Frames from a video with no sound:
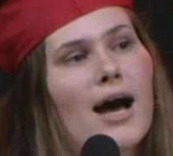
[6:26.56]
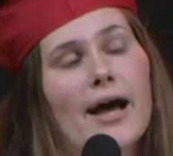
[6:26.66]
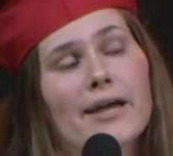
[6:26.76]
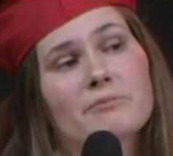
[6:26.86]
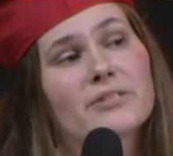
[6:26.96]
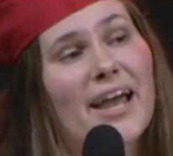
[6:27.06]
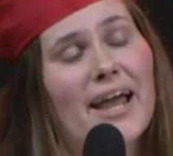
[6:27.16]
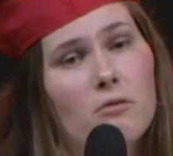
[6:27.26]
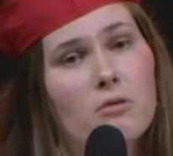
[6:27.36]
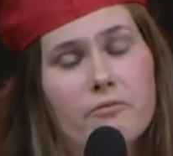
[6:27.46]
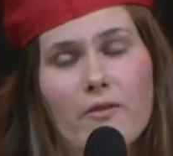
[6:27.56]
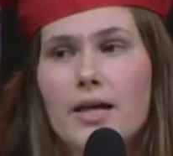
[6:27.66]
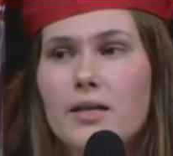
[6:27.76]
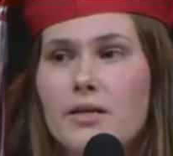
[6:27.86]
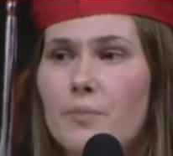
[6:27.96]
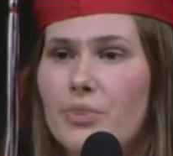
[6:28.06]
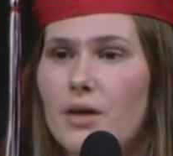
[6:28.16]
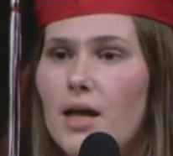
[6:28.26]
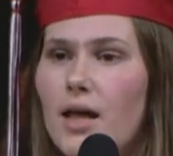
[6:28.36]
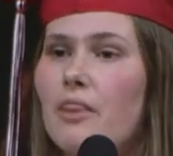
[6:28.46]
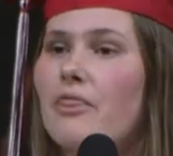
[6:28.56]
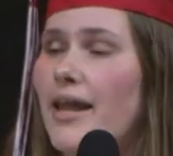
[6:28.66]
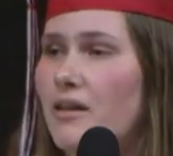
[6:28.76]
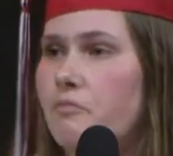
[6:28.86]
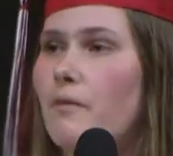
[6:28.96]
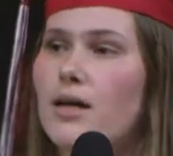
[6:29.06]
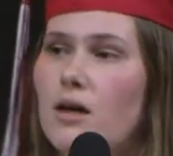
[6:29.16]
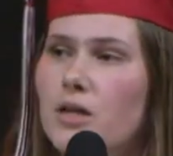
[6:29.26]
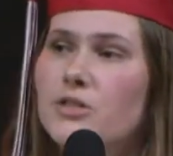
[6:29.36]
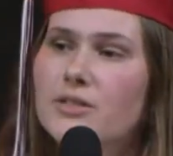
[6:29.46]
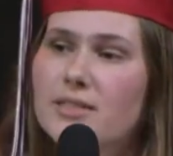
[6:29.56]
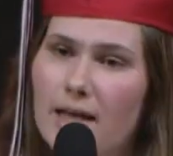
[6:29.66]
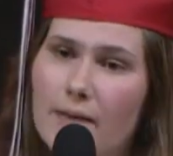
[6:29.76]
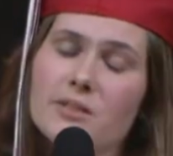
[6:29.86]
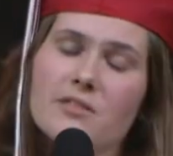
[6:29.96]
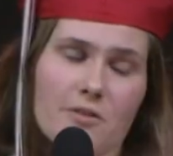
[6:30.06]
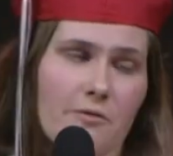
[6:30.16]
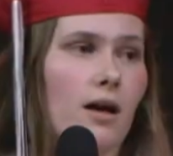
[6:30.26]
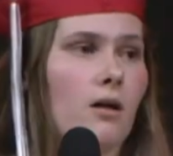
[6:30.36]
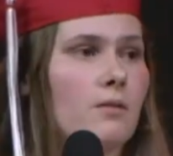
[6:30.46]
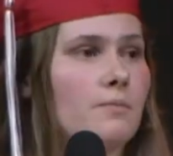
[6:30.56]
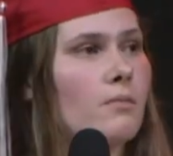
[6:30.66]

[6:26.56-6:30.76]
I am terrified that if my contraceptives fail,